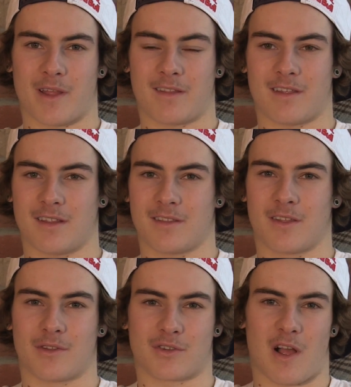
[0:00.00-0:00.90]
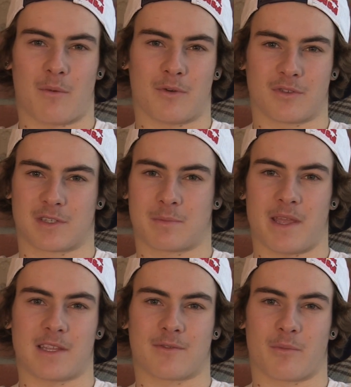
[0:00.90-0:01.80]
but I think there's almost
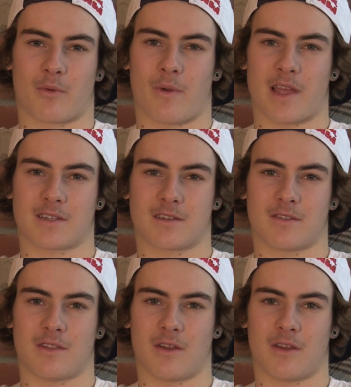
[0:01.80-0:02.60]
space for progression,